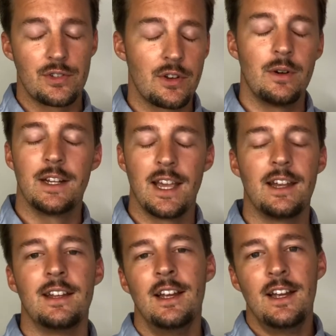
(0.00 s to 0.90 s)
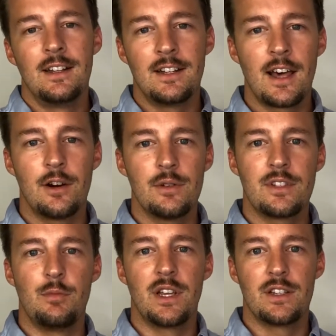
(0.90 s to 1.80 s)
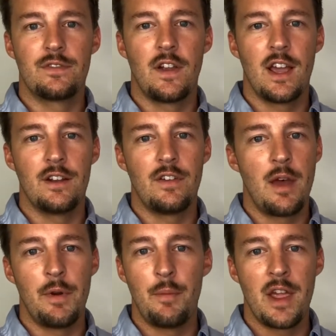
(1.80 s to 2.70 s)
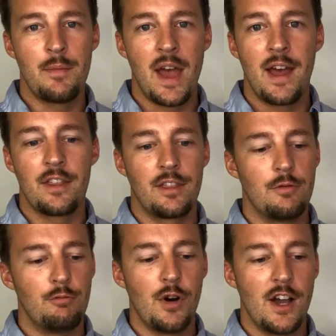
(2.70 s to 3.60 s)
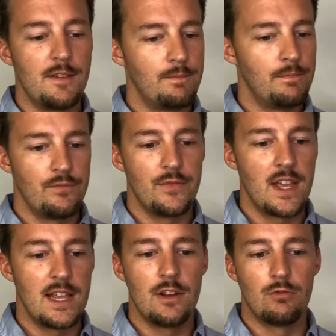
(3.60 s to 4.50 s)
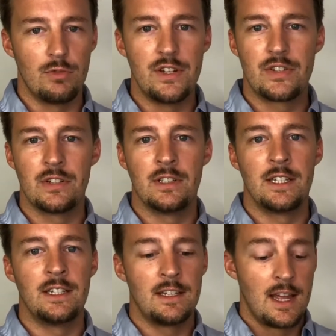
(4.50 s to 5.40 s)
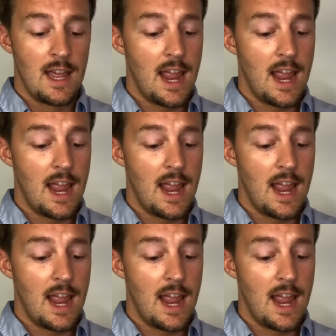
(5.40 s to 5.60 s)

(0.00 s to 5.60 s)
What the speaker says: So again, not always the biggest fan of MMA math, but they recently,